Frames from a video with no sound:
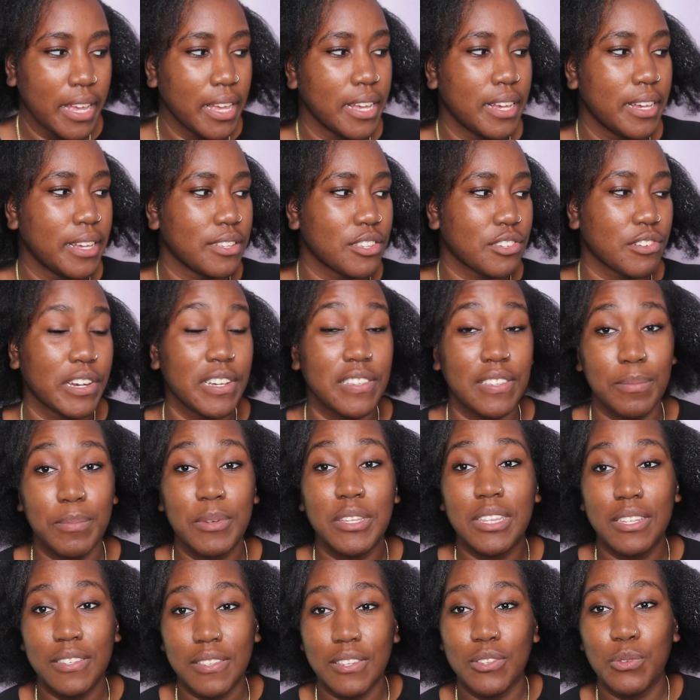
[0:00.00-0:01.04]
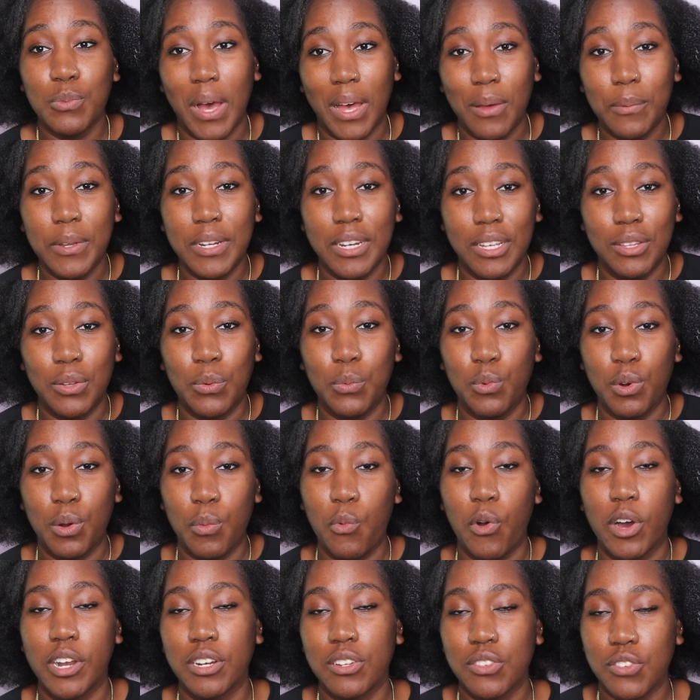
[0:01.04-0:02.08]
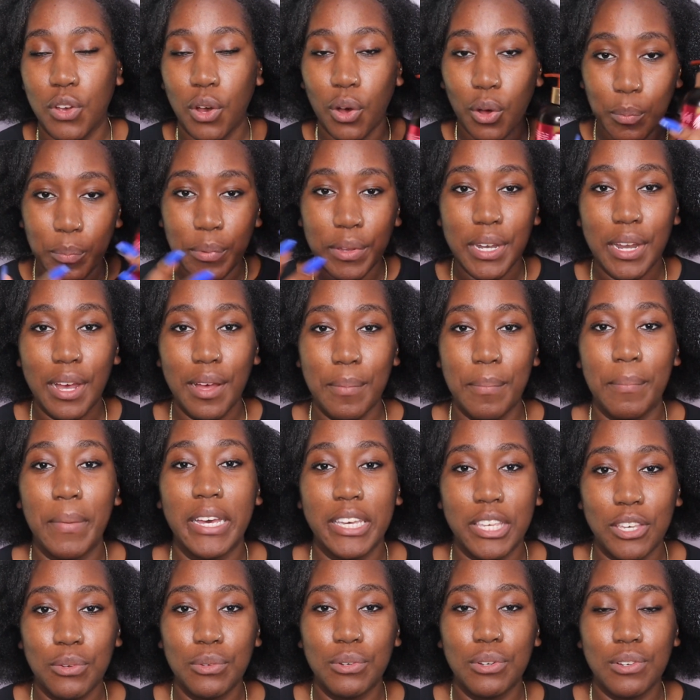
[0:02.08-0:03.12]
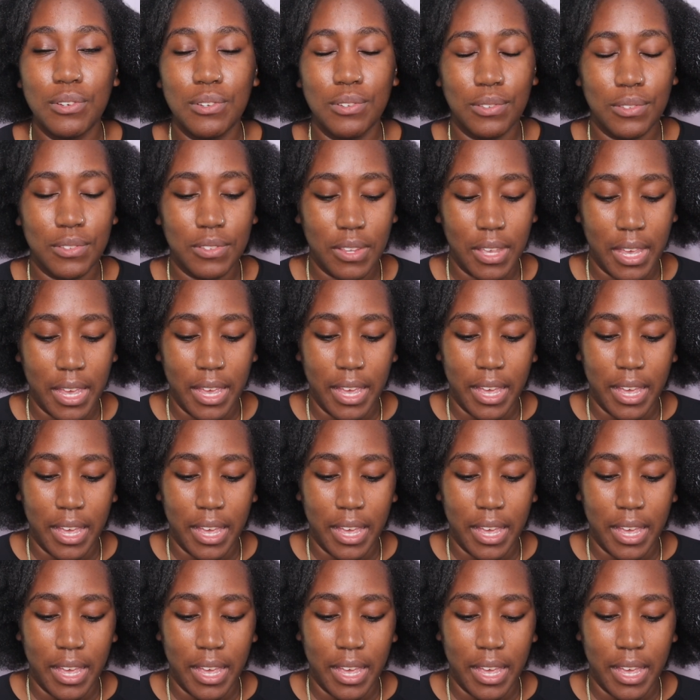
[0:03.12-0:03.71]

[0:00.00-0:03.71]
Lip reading: It's crazy, but this is why we need the warm water to open up my cuticles.